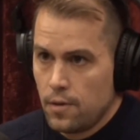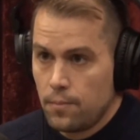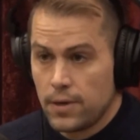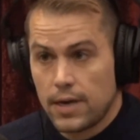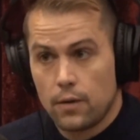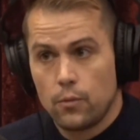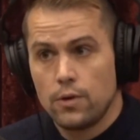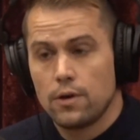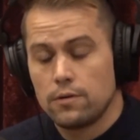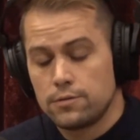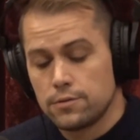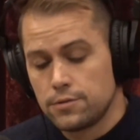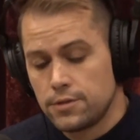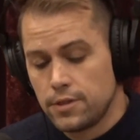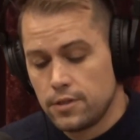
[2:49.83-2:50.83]
But I would
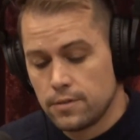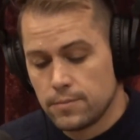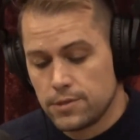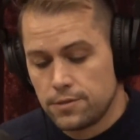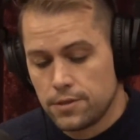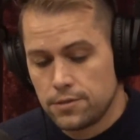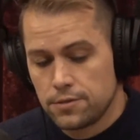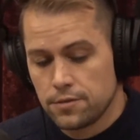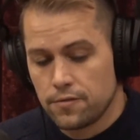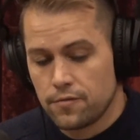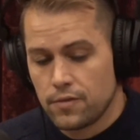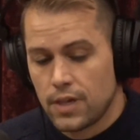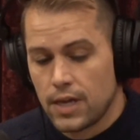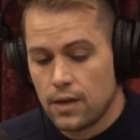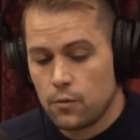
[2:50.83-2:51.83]
also see them essentially
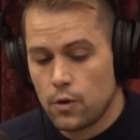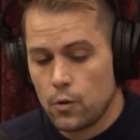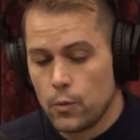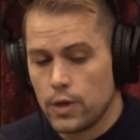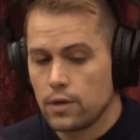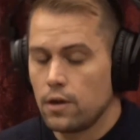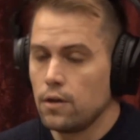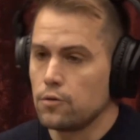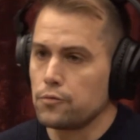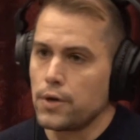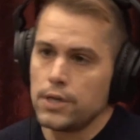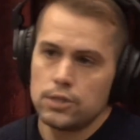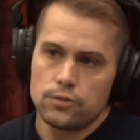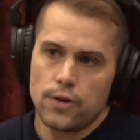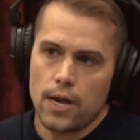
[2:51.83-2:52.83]
fly what we call a
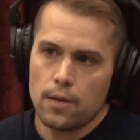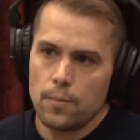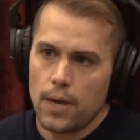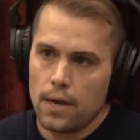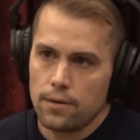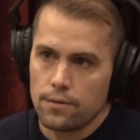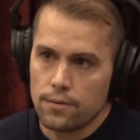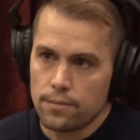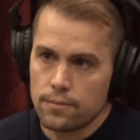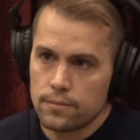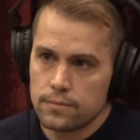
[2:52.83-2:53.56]
racetrack pattern.